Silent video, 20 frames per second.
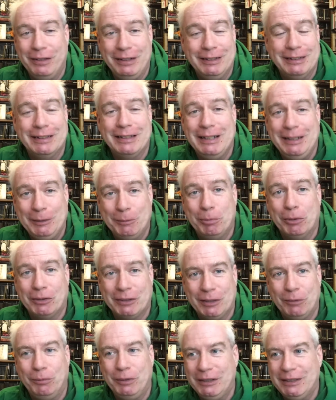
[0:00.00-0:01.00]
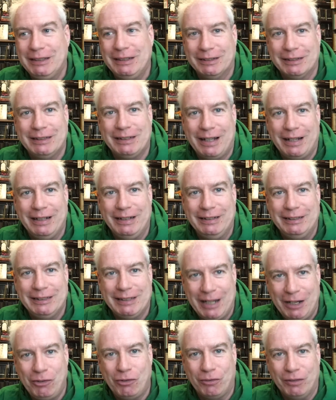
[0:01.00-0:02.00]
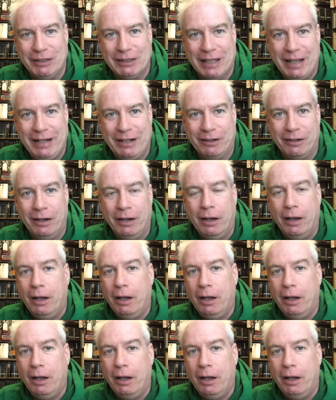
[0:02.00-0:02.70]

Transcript: these, these books that we still study centuries later.